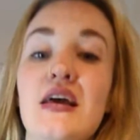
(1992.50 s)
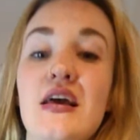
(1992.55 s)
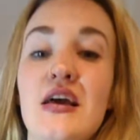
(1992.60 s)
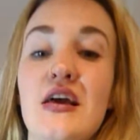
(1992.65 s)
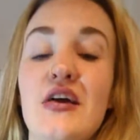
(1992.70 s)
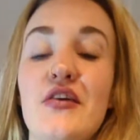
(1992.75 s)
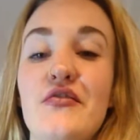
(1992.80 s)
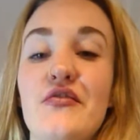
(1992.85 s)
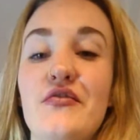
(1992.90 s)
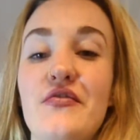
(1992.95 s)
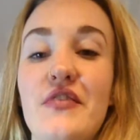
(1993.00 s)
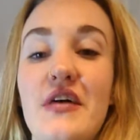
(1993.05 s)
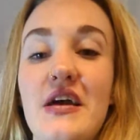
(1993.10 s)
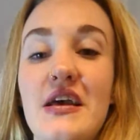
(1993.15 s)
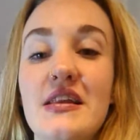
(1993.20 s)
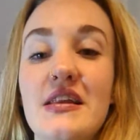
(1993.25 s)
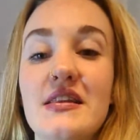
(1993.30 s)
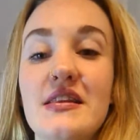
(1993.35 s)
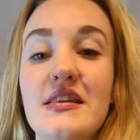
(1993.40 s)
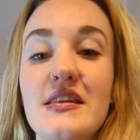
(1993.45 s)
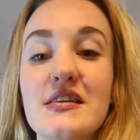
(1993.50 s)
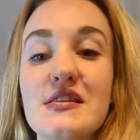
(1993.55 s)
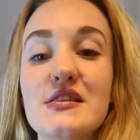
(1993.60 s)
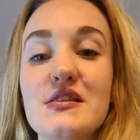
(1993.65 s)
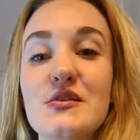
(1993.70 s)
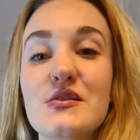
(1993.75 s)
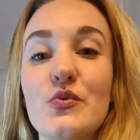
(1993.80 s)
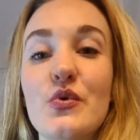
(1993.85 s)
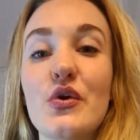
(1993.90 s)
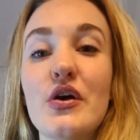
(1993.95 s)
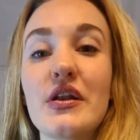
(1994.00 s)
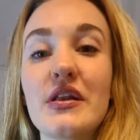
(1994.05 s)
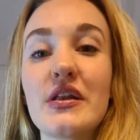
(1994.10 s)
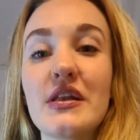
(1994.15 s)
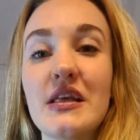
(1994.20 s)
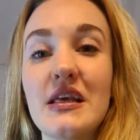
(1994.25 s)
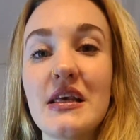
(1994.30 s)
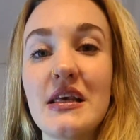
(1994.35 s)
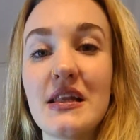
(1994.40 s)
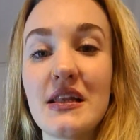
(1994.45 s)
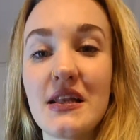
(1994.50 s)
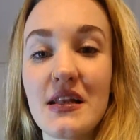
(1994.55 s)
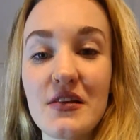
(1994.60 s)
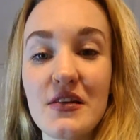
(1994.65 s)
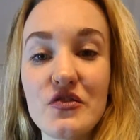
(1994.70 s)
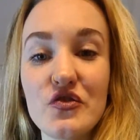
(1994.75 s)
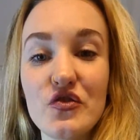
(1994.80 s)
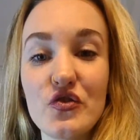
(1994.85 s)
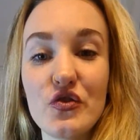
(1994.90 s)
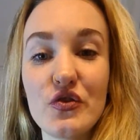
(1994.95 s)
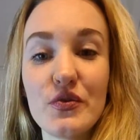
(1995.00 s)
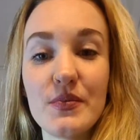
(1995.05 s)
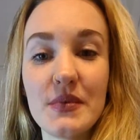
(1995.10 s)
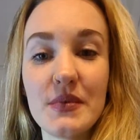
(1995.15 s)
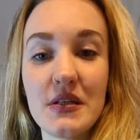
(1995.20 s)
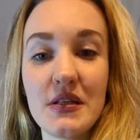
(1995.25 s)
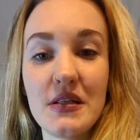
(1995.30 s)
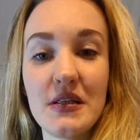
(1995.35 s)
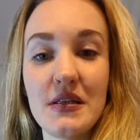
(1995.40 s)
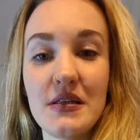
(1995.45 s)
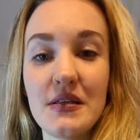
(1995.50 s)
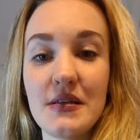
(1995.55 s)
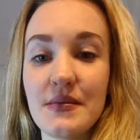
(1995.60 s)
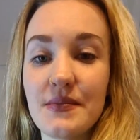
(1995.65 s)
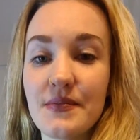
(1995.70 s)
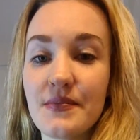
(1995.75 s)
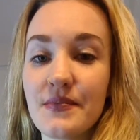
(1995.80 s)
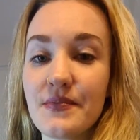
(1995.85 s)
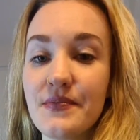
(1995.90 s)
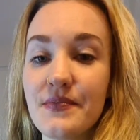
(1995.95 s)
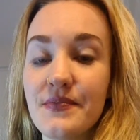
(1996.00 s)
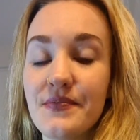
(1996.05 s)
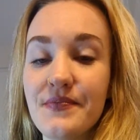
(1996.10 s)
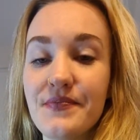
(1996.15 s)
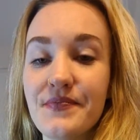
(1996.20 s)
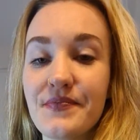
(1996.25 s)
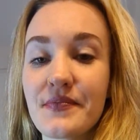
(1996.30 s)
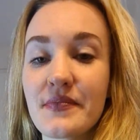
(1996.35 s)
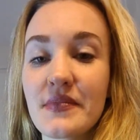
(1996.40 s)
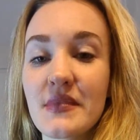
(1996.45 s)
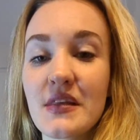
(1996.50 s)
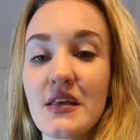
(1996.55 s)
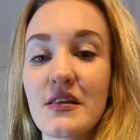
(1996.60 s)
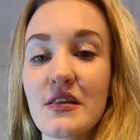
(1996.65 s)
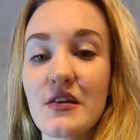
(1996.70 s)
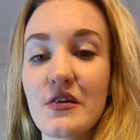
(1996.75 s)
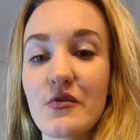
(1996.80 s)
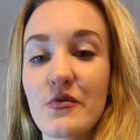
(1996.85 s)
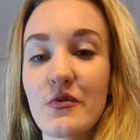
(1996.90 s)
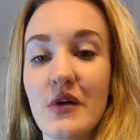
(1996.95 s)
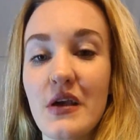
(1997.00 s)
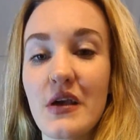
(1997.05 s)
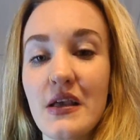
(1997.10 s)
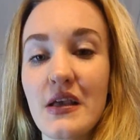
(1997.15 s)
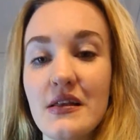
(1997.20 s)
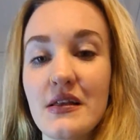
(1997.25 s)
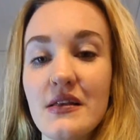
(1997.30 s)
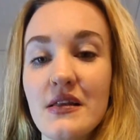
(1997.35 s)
find this one in Germany, the grain.